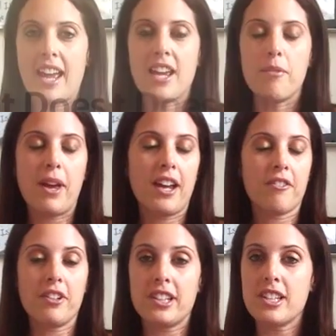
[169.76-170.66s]
me, being
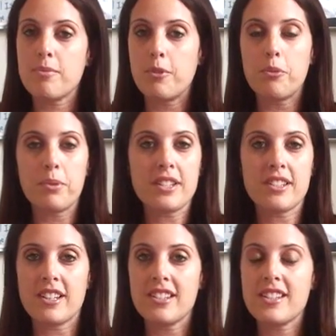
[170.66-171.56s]
a really small
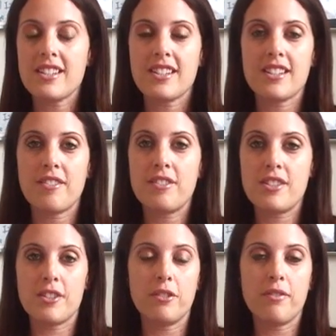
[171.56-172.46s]
business,
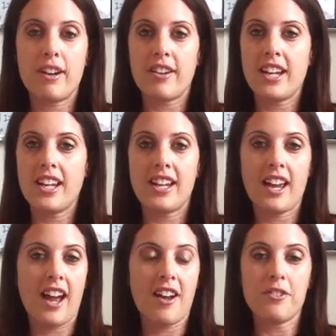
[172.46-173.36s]
still
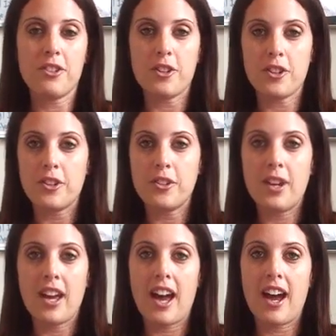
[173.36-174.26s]
very
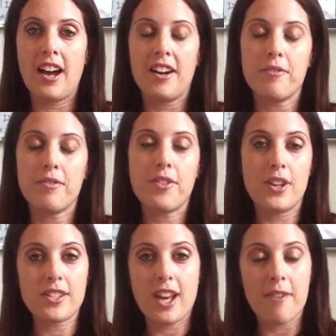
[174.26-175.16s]
new,
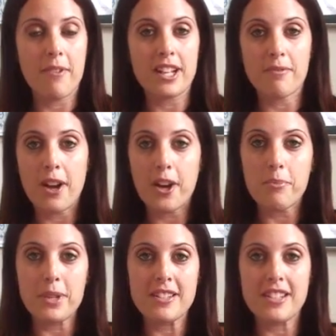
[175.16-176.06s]
first time running my
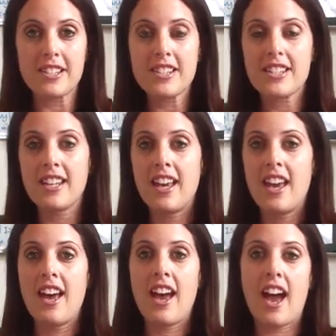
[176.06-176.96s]
own business,
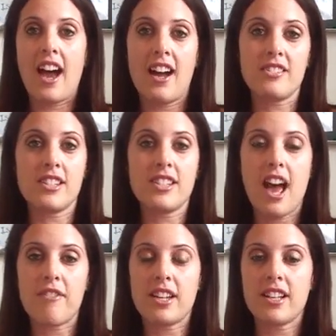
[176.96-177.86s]
just
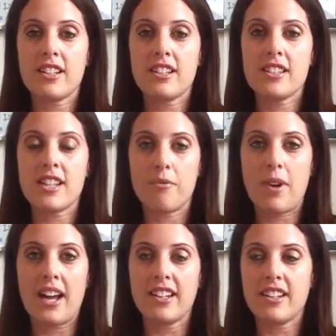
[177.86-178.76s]
having
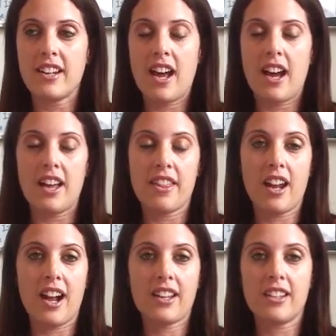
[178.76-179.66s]
someone
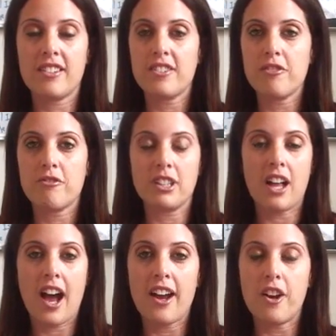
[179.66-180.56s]
that I can
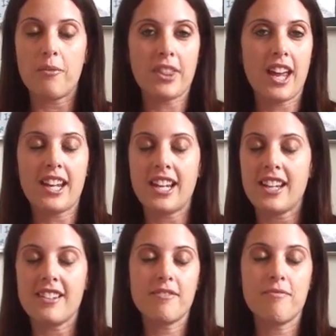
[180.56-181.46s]
rely on with
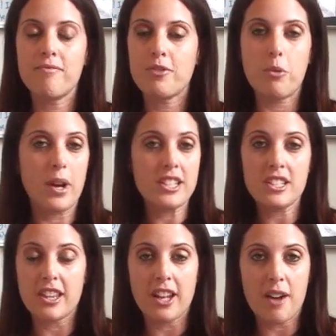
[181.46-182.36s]
any
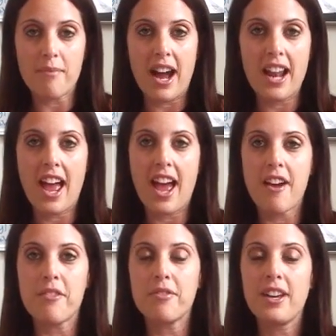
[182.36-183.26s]
question that I might
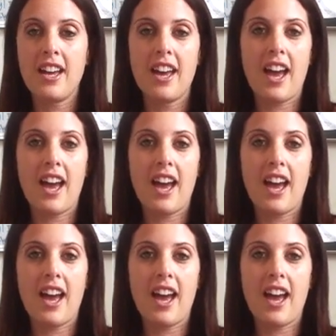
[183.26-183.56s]
have,